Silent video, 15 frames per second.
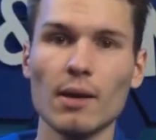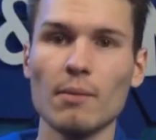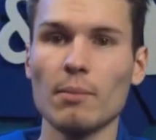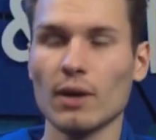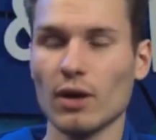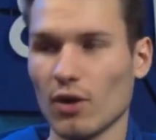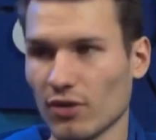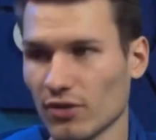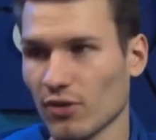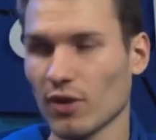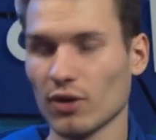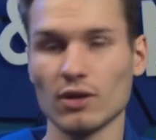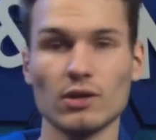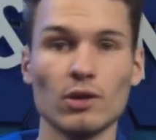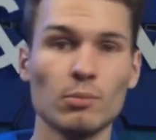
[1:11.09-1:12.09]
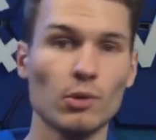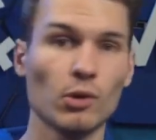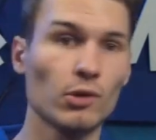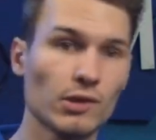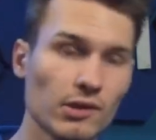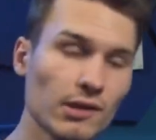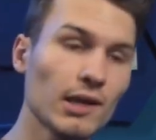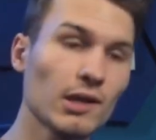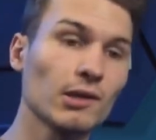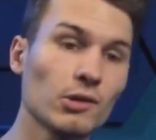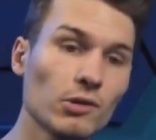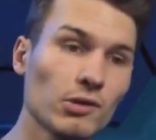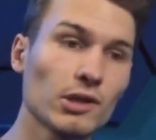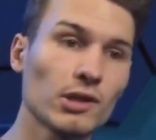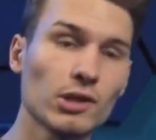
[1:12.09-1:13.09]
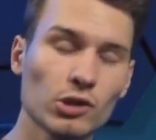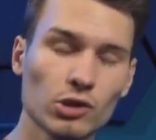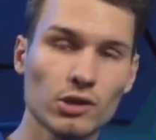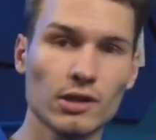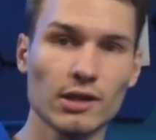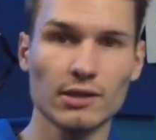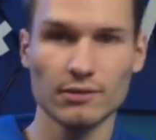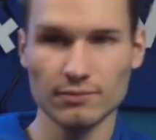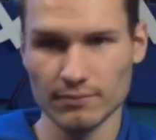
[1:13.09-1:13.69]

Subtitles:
but also on the components that are used additionally.